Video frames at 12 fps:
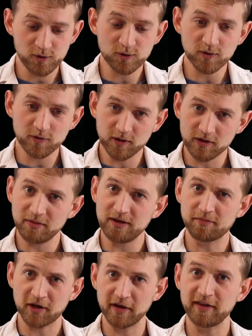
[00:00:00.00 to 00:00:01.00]
would be
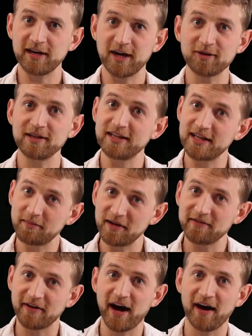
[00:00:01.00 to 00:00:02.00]
breathing out a little bit
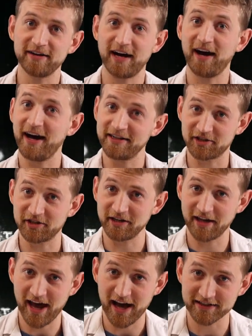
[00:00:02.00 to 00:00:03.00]
of hydrogen
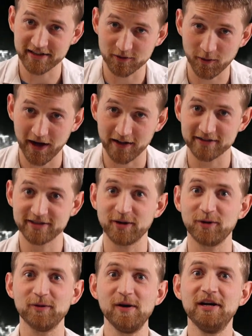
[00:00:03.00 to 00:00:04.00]
gas as well.
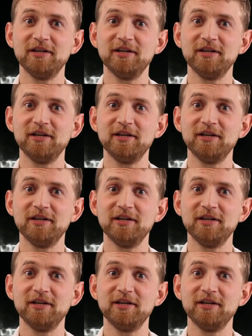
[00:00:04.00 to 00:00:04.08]
So